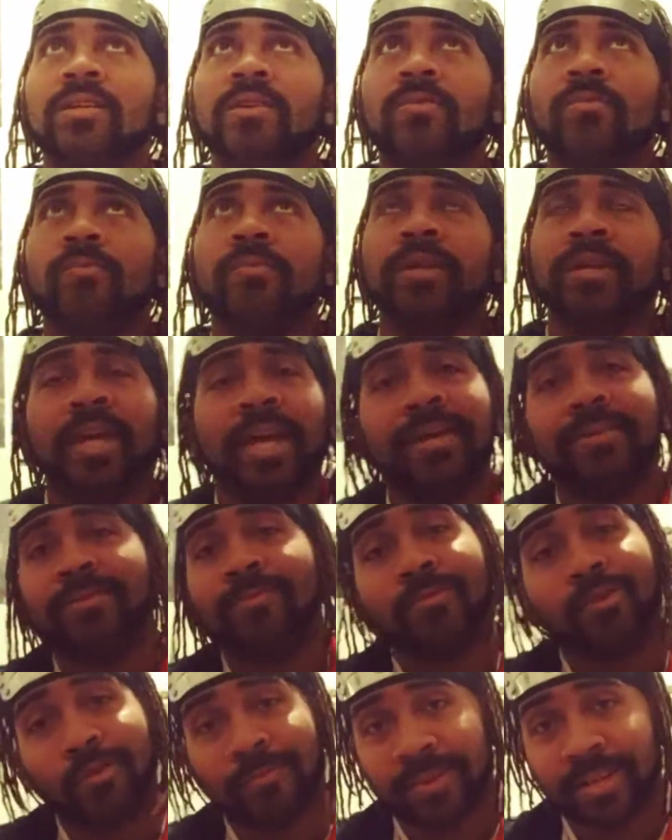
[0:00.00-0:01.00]
When it came to
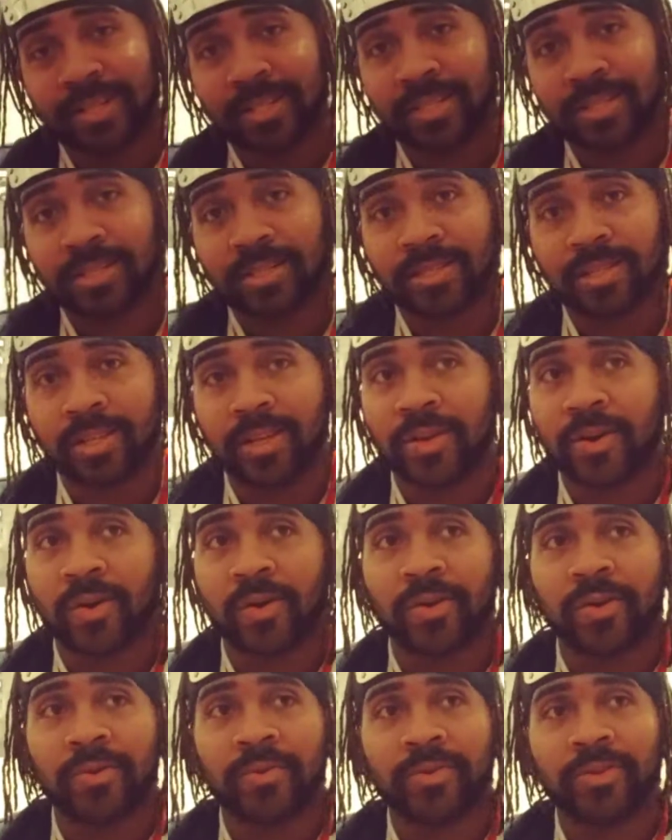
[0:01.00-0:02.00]
movies,
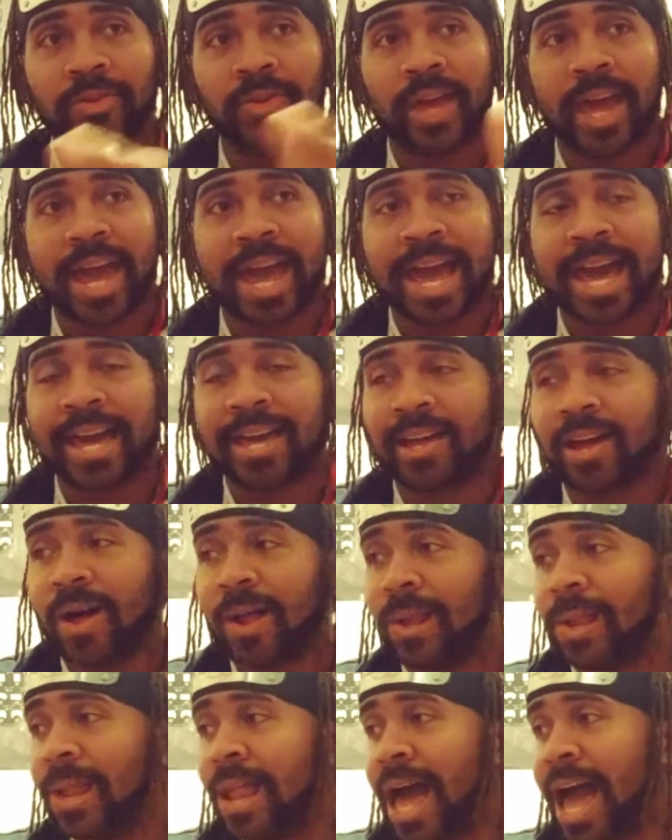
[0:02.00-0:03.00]
you had a
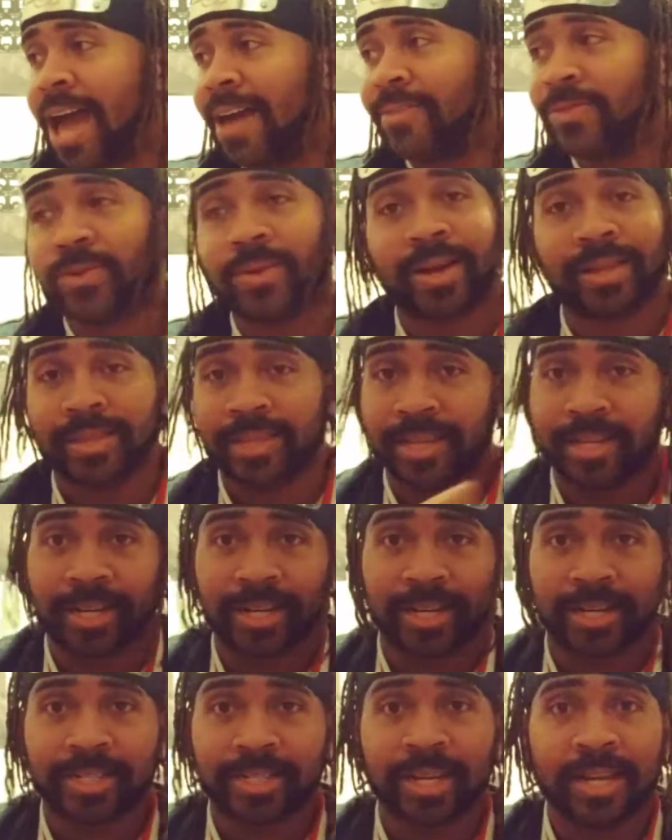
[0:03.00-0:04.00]
lot throughout the
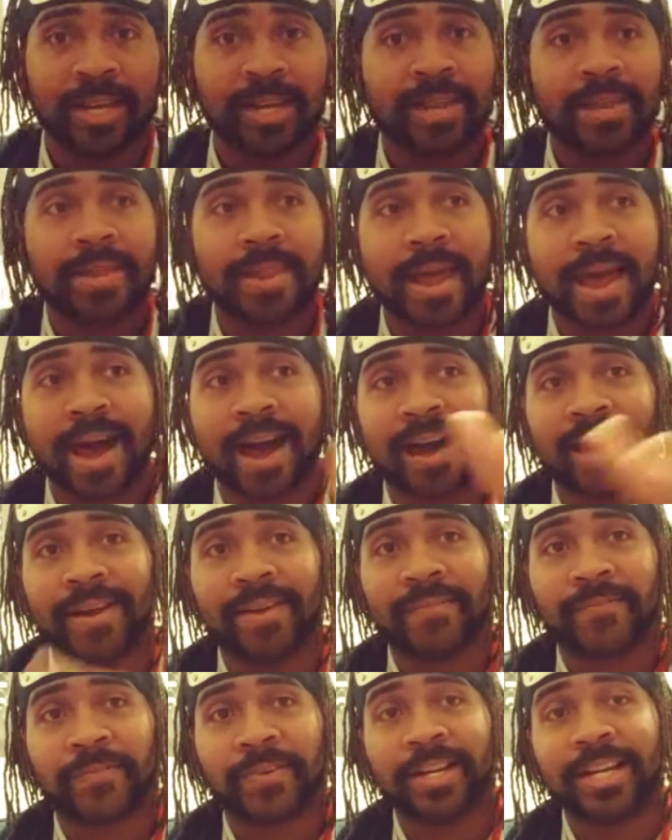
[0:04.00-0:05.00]
years. Now,
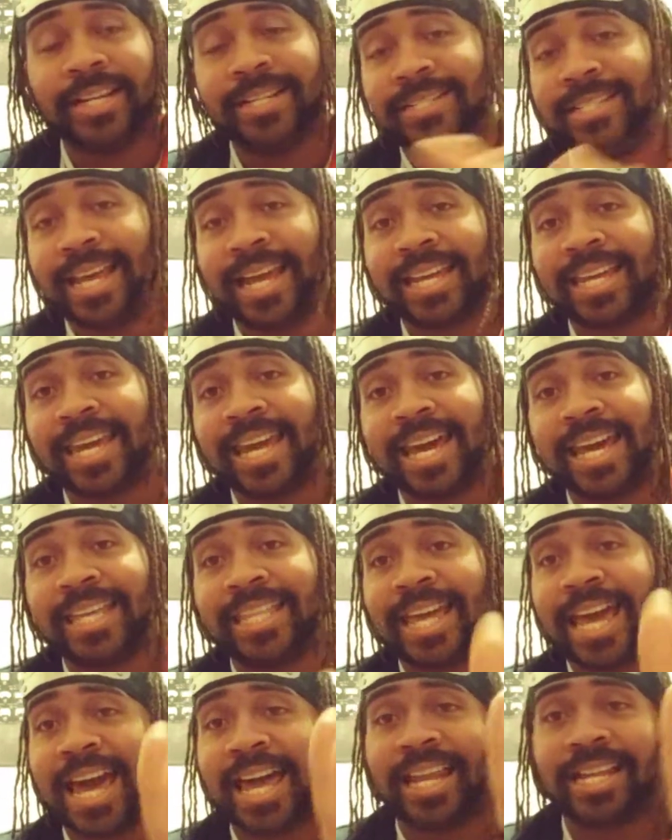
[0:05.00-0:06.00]
for each decade,
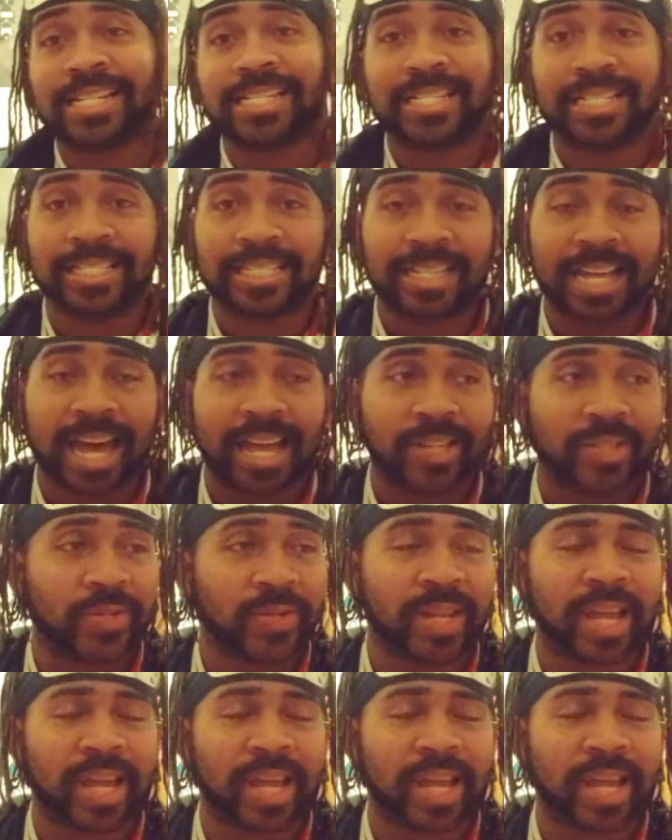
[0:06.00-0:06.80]
they had like a good style to it.